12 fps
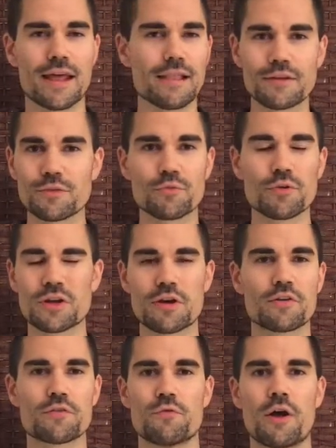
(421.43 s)
I like to work
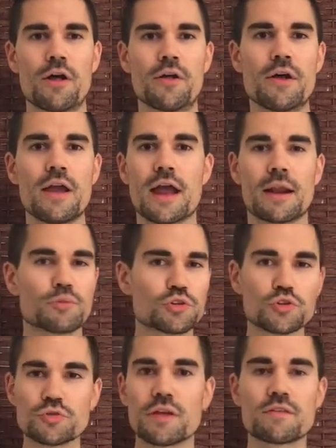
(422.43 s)
out as well. And I'm
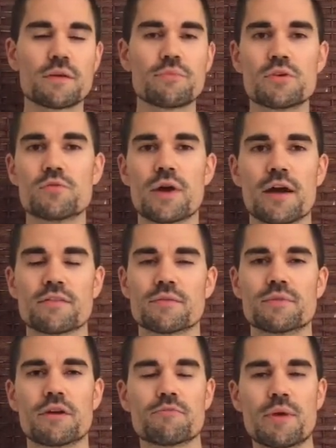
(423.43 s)
sure that some of you guys,
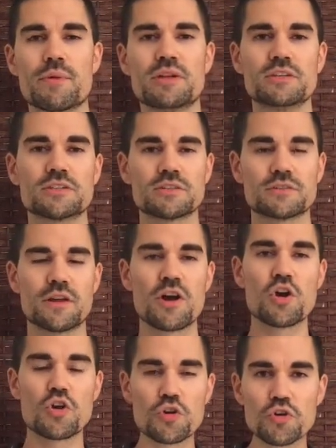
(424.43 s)
sometimes maybe it just doesn't
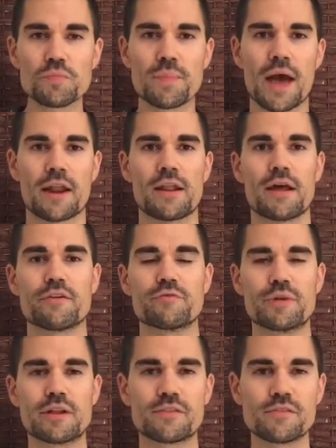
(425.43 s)
hurt bad enough,
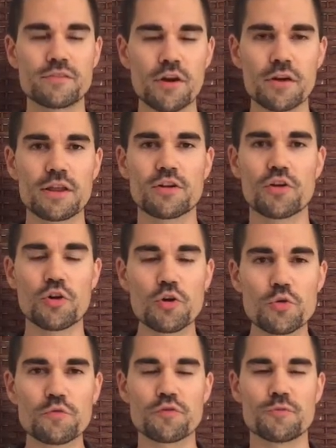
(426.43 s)
but it's starting to
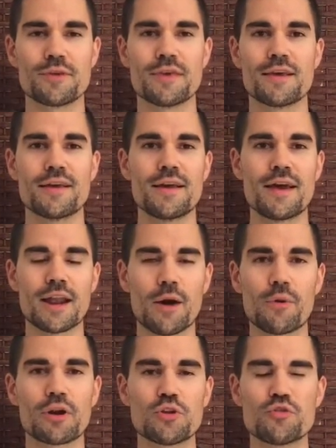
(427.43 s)
hurt for me. And I
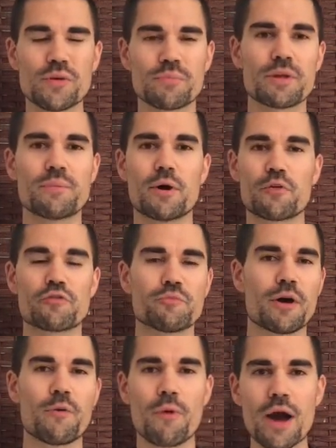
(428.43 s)
want to do something about it for
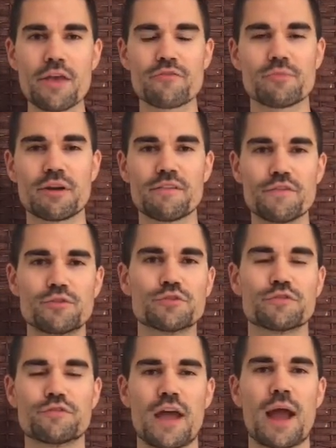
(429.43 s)
my wife and my future
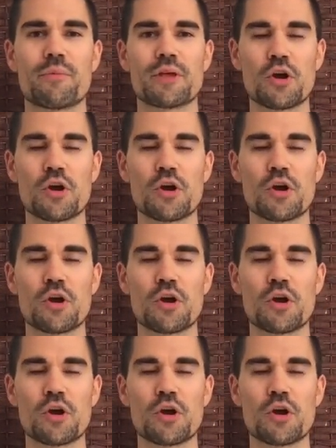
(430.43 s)
family.